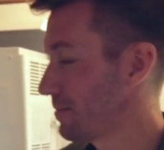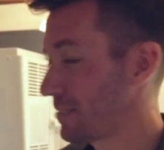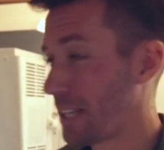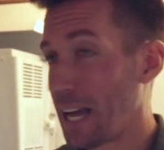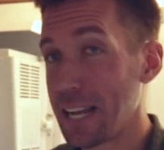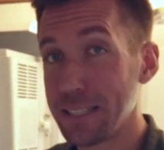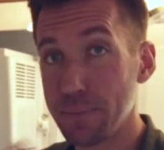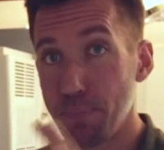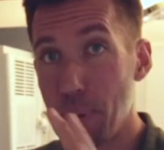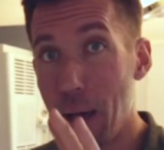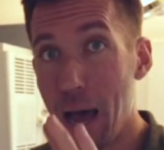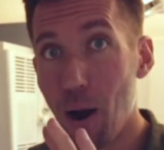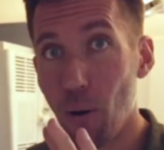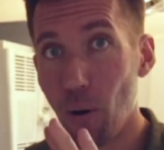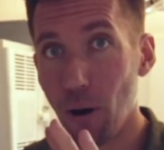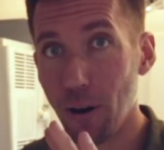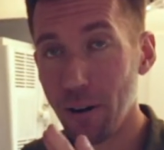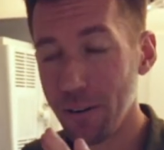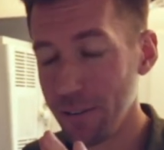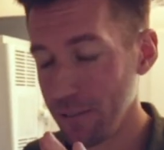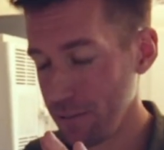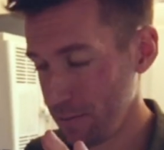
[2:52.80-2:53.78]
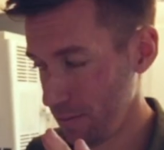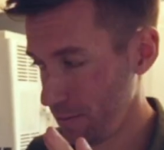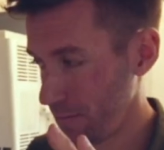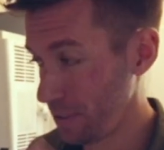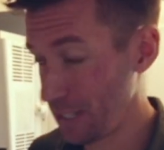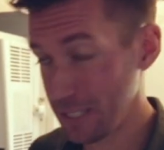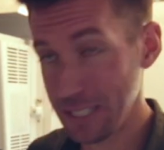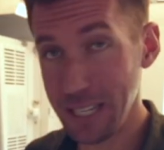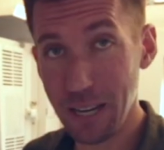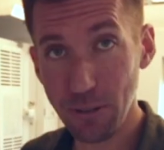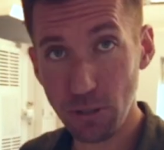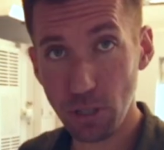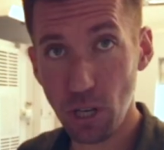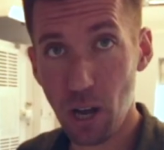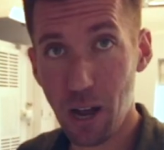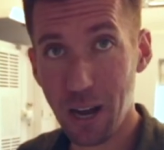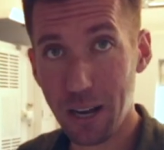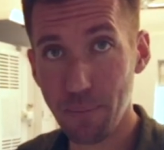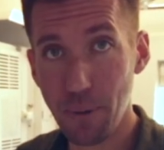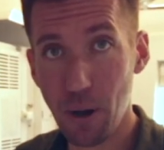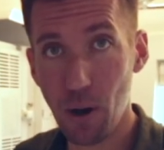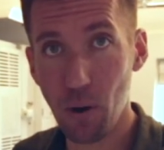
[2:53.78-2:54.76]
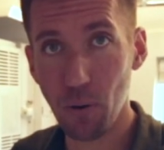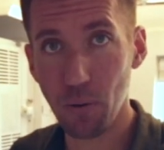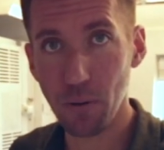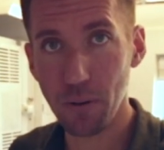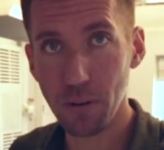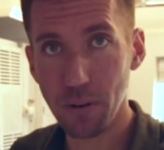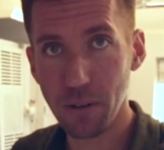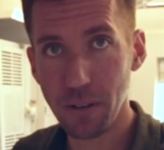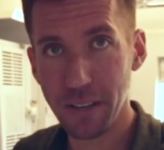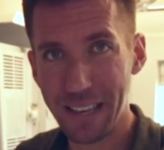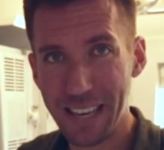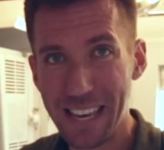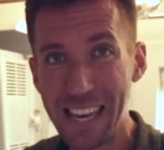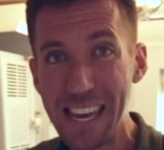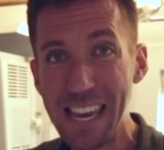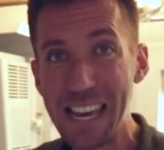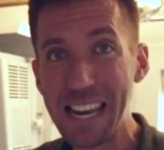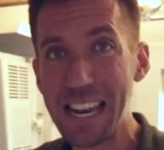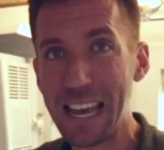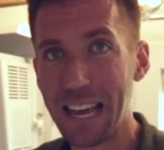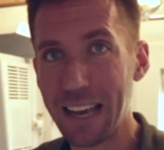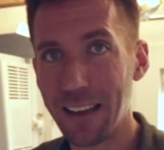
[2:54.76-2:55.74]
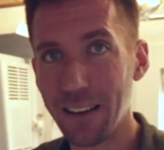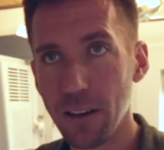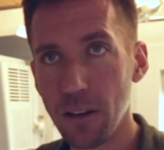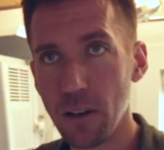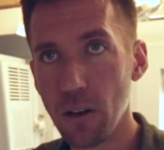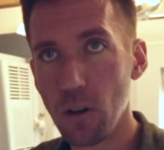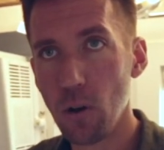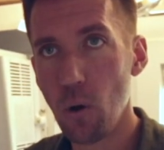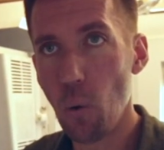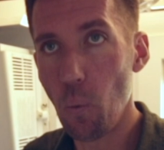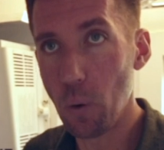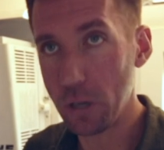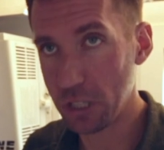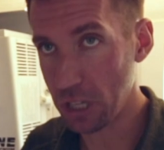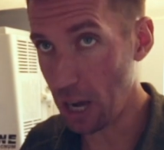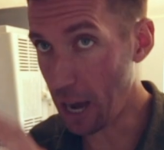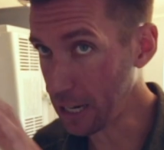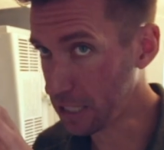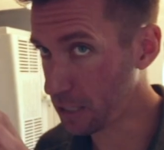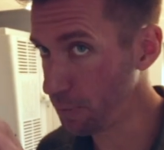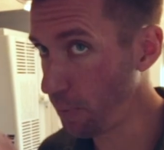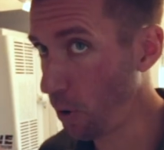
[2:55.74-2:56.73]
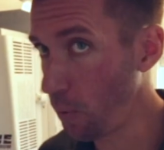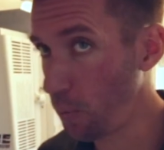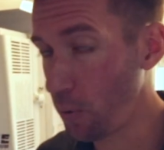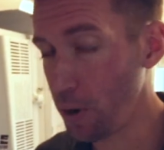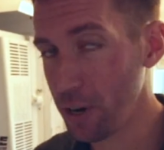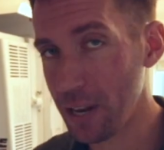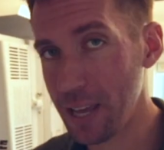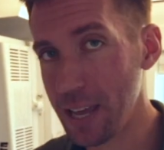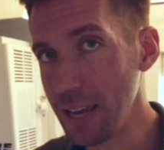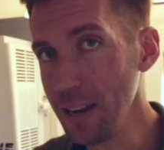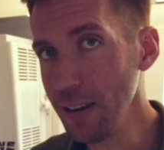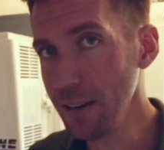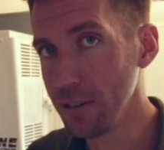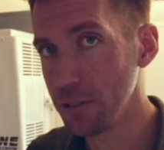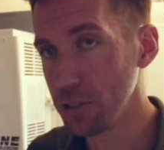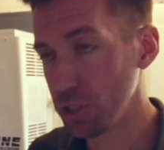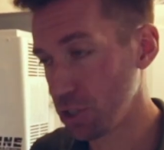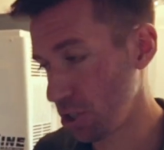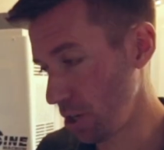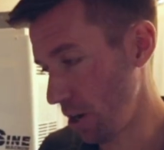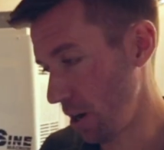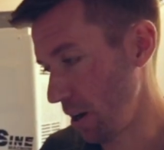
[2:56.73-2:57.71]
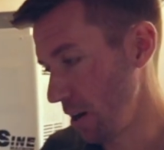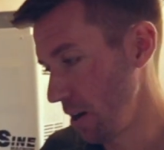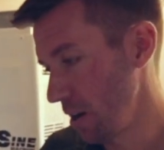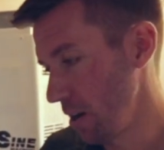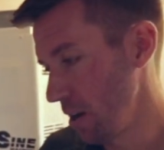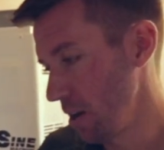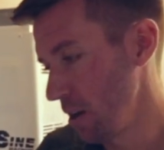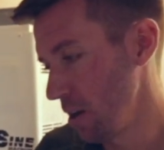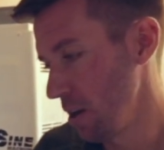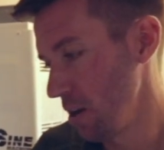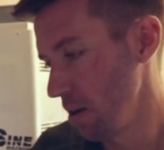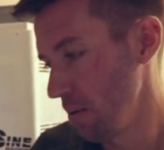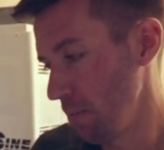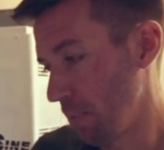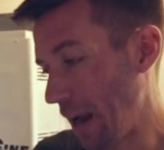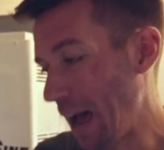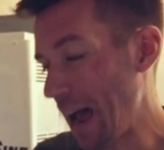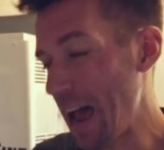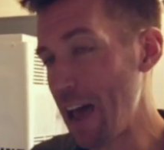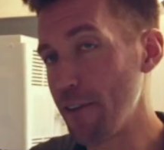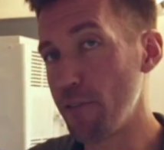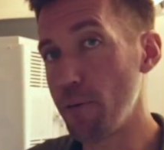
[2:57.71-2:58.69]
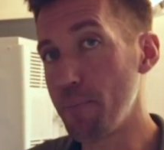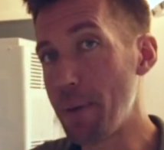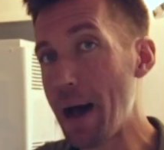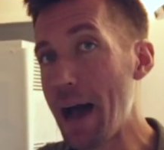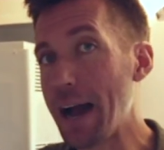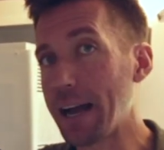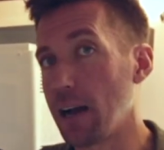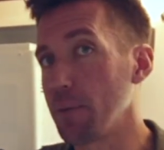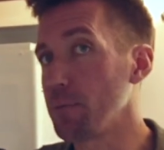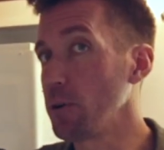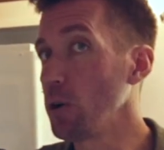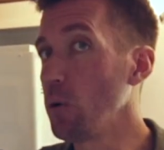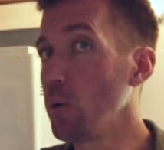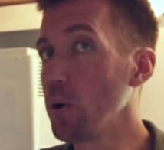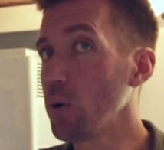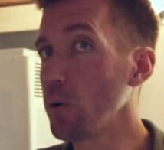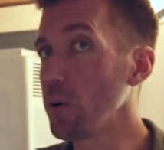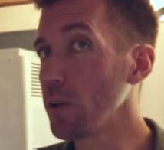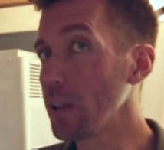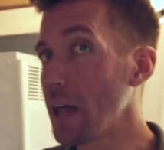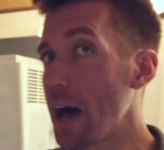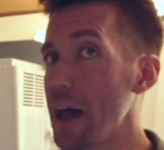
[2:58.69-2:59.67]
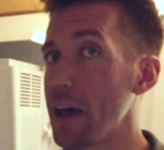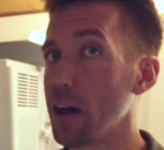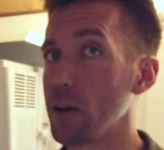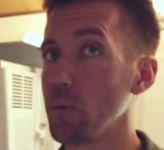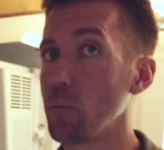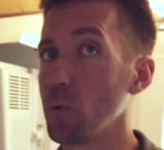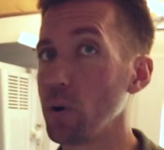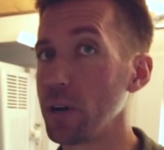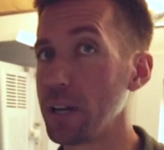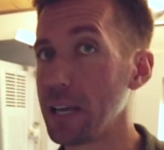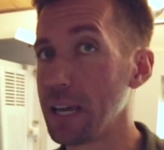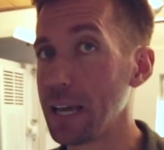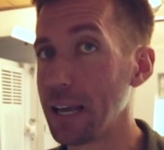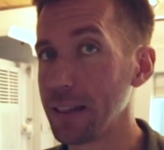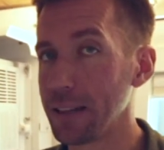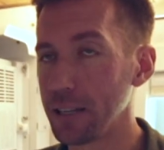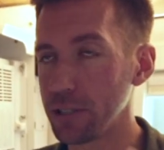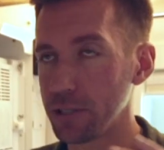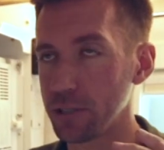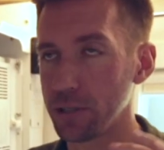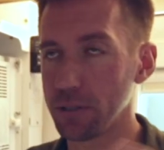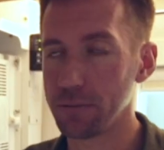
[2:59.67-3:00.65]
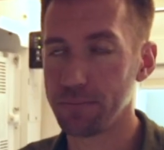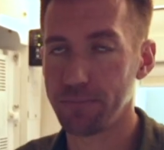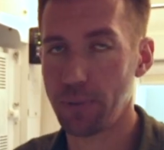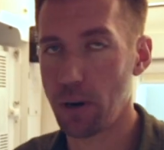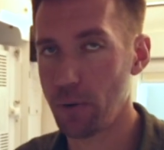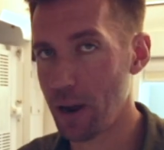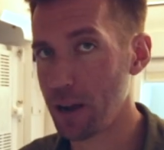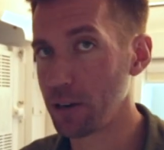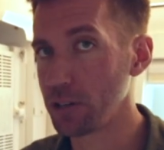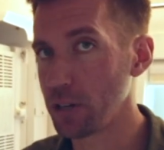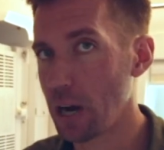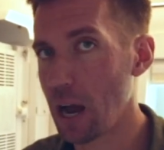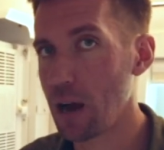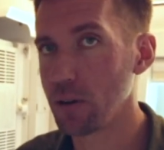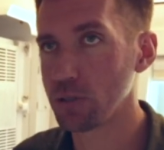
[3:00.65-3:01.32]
that's power. Let's now talk about heating. We talked about wood heat, sure. But I have a backup. You don't want to rely on wood heat unless you're around your